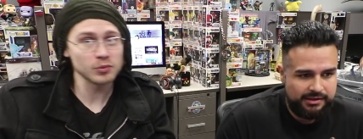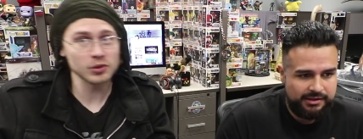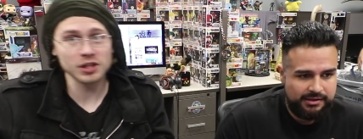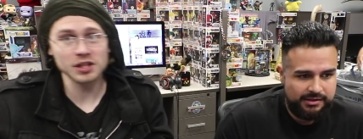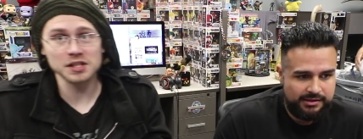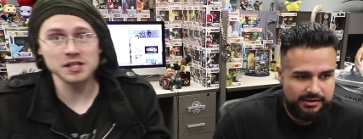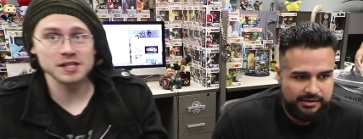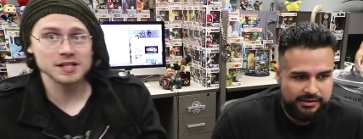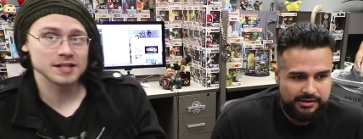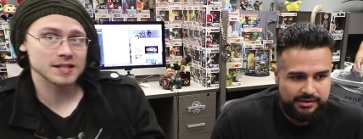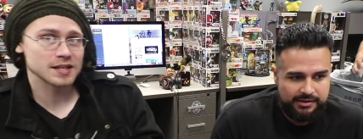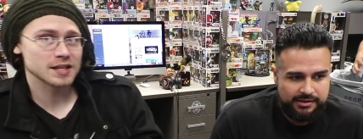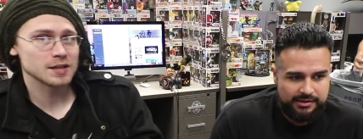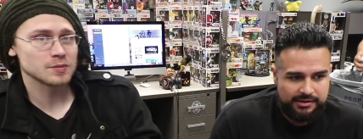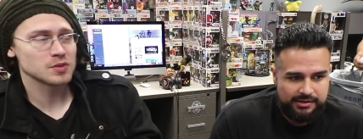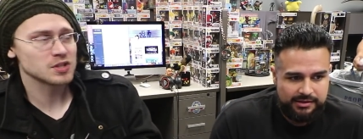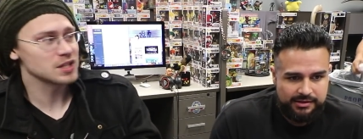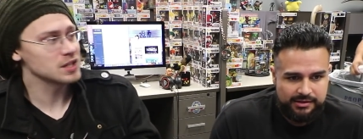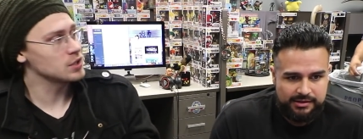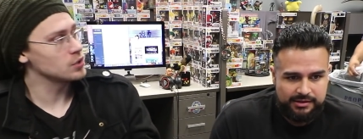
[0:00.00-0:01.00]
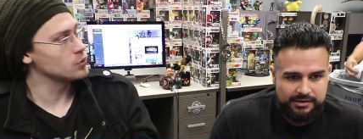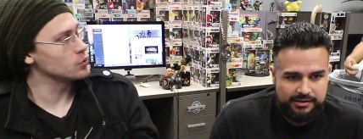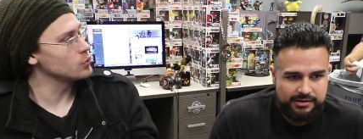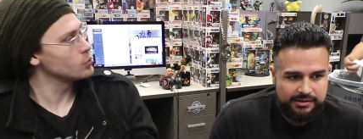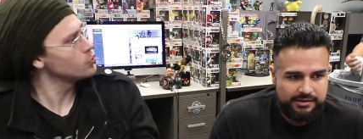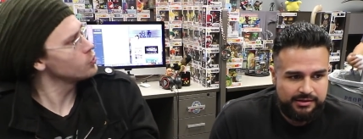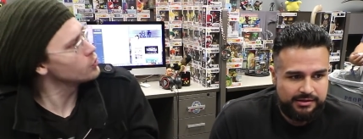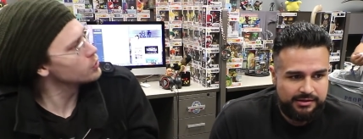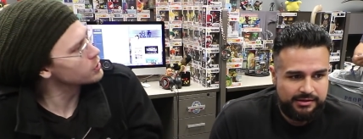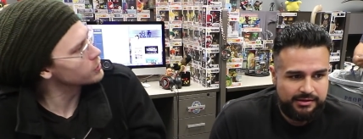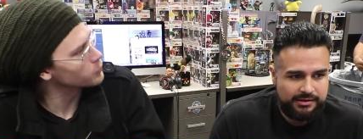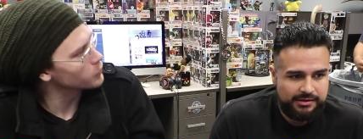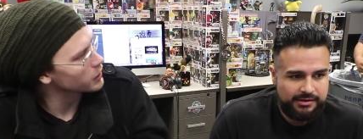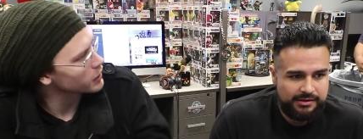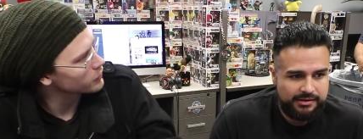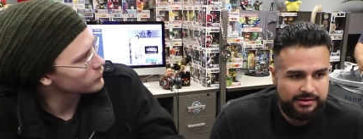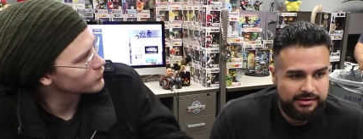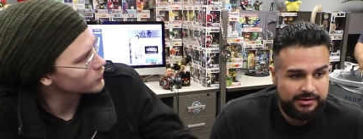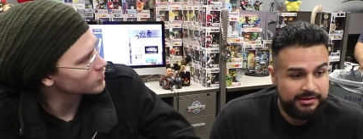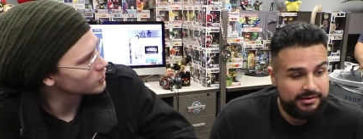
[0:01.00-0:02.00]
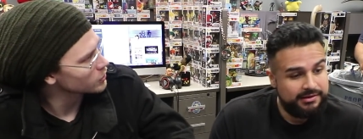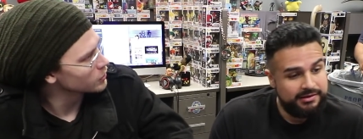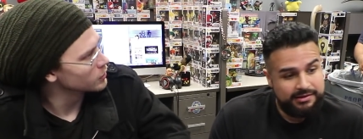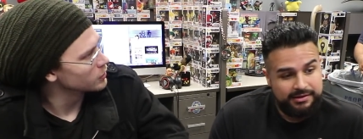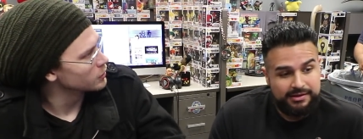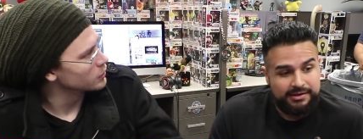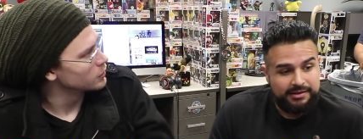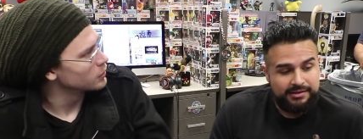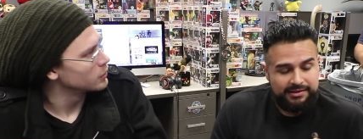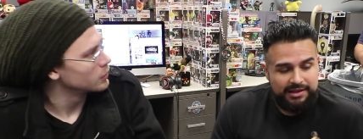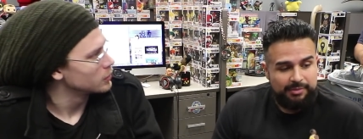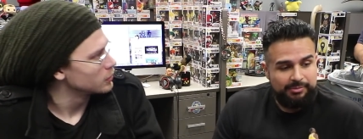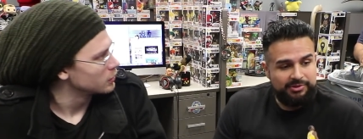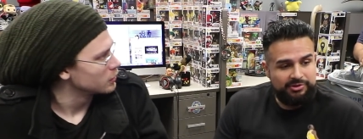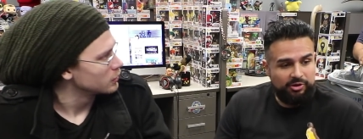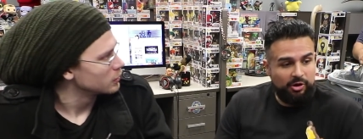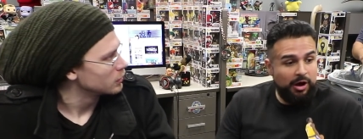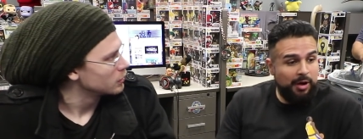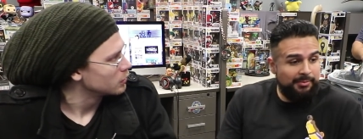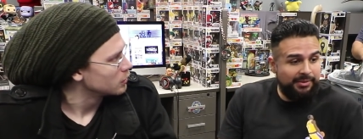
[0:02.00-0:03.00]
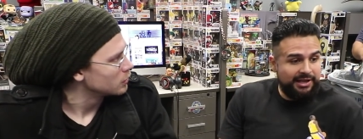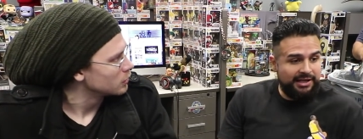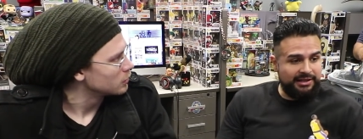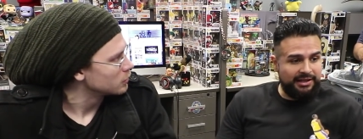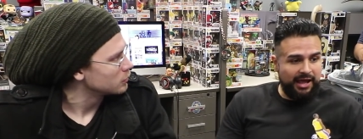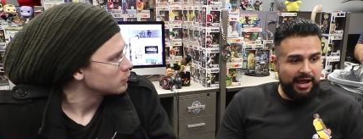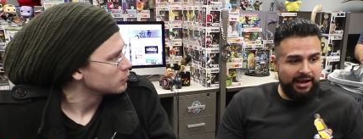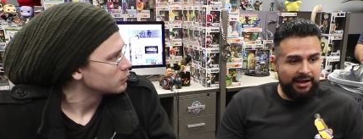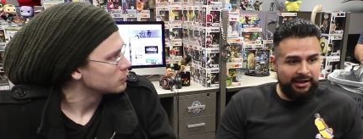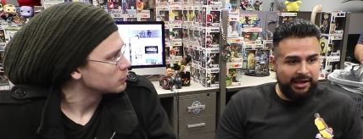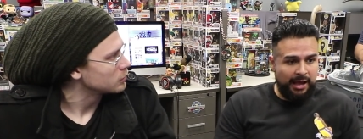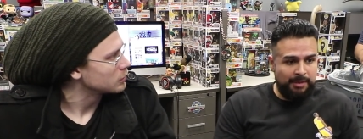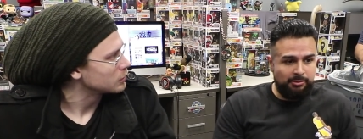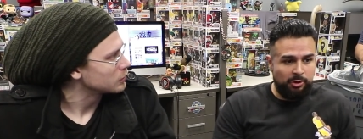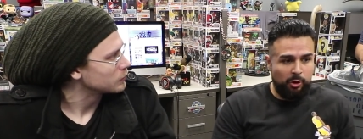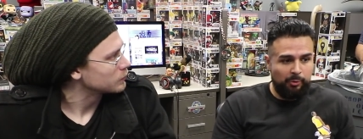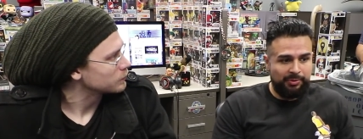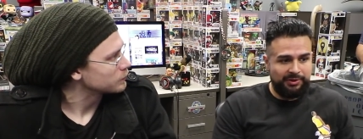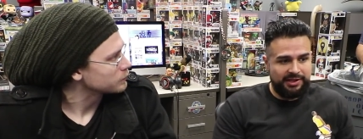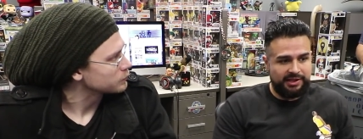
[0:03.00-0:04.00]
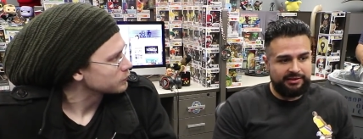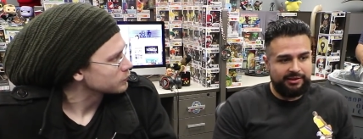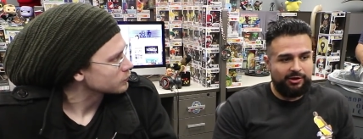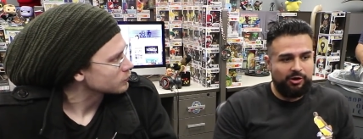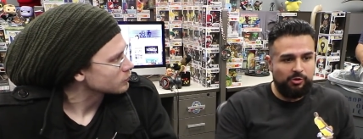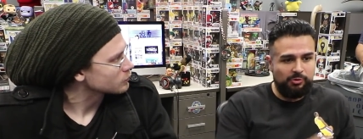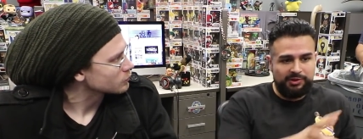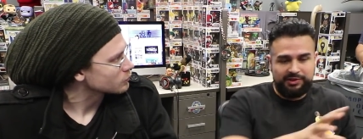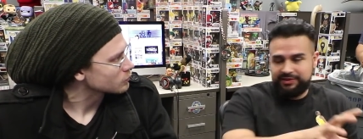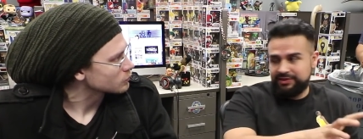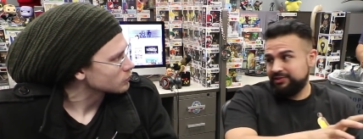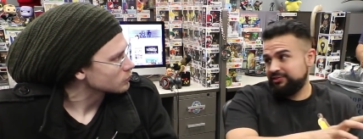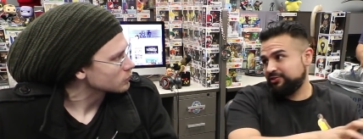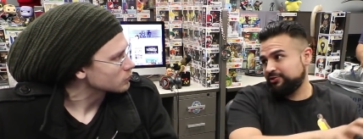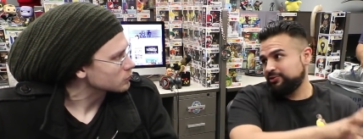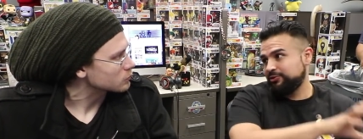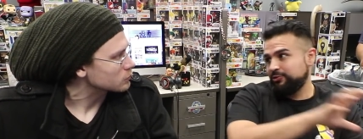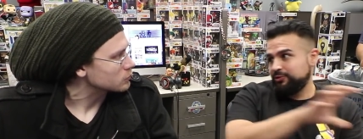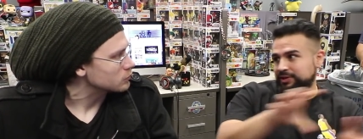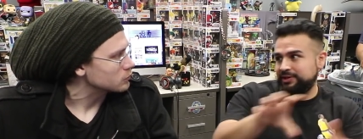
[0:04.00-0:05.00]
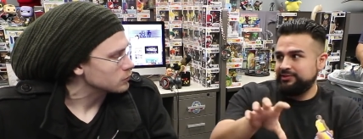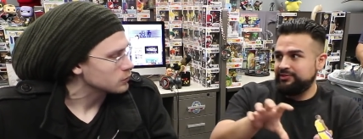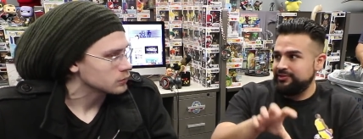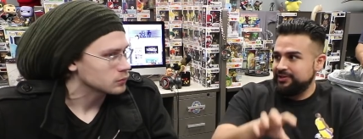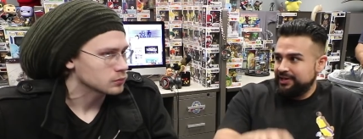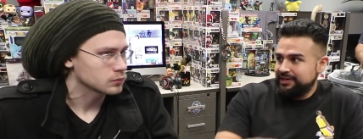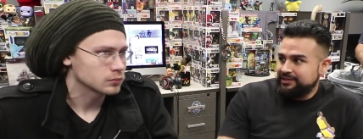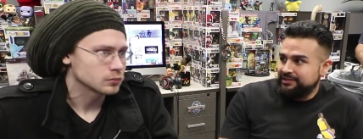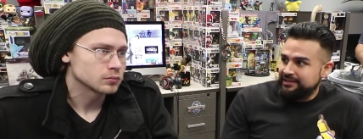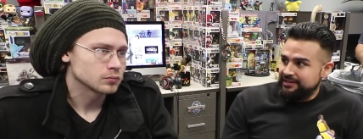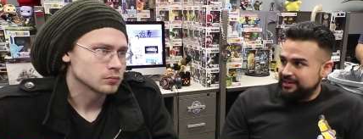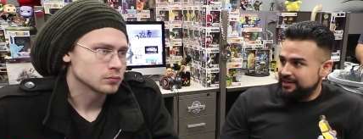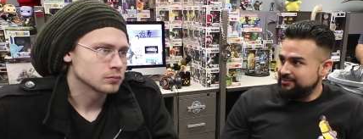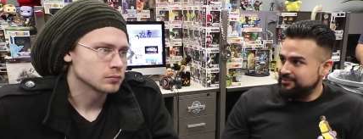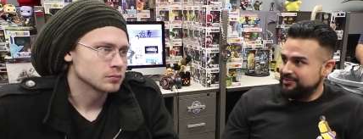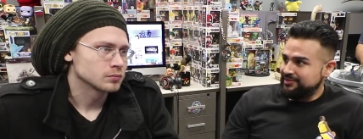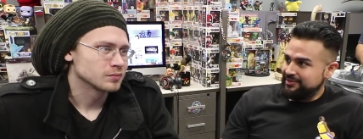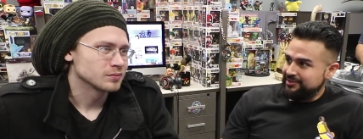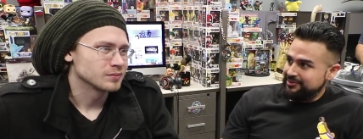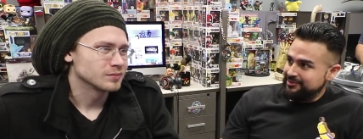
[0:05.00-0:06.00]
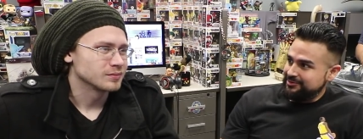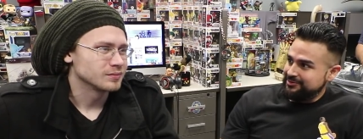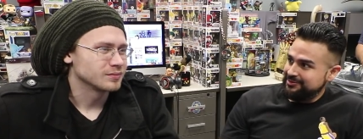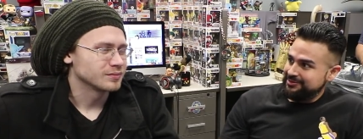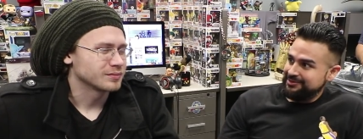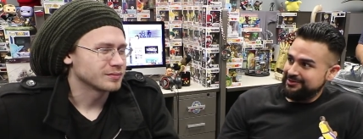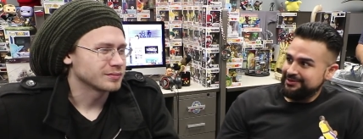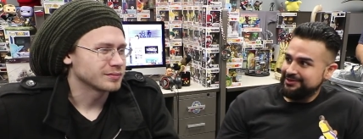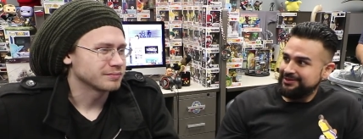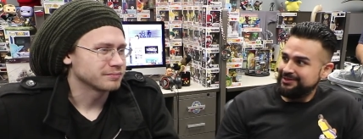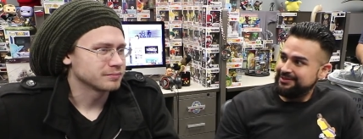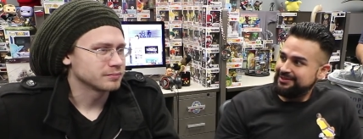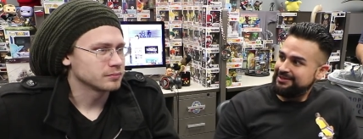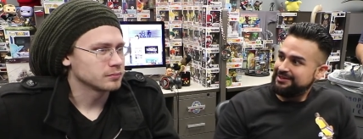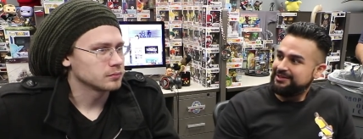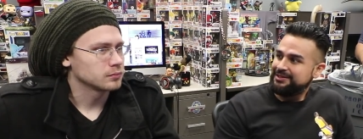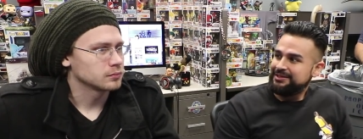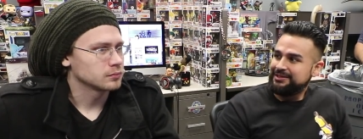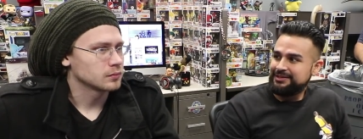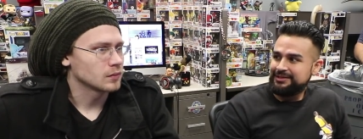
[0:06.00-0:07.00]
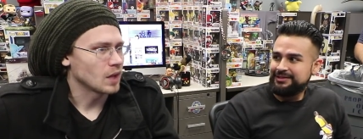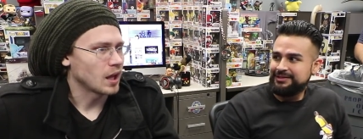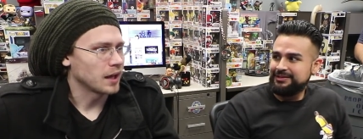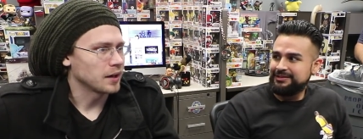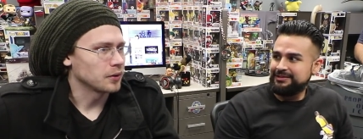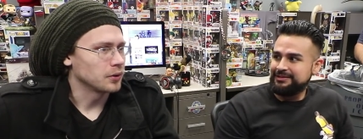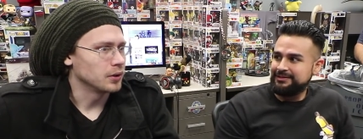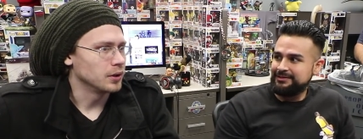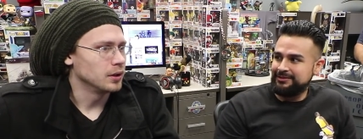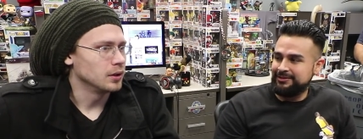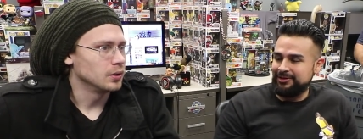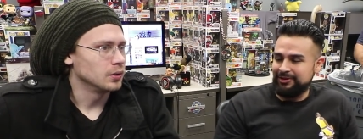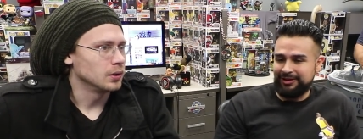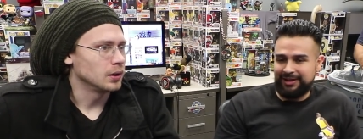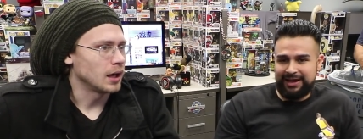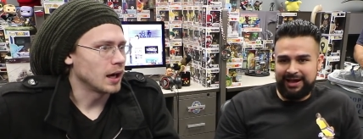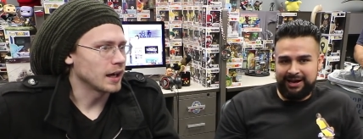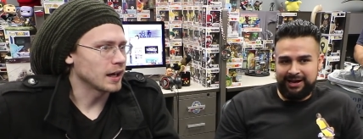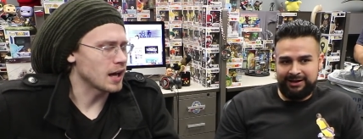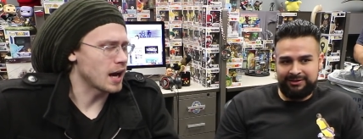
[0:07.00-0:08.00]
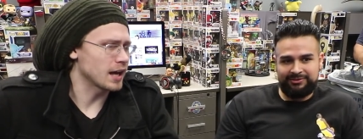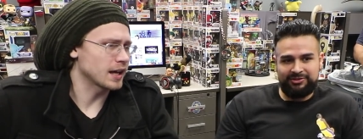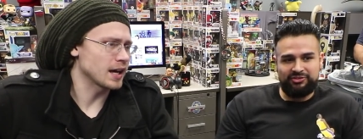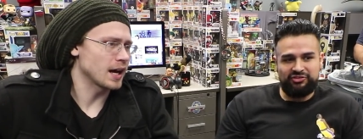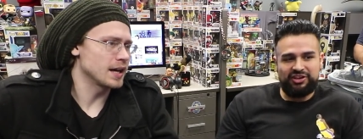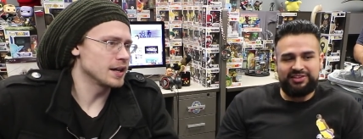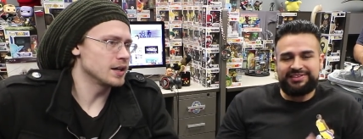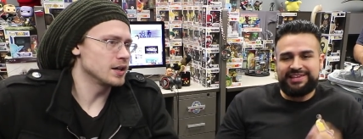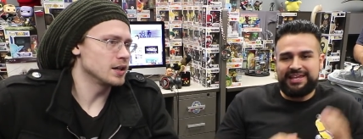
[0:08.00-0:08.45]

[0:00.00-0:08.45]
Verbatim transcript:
Speaker 1: bringing into the MCU or whatever.
Speaker 2: That'd be dope. I mean, like I'm hoping that they go with this crew into like the MCU.
Speaker 1: I don't know. You know, like I, I kinda...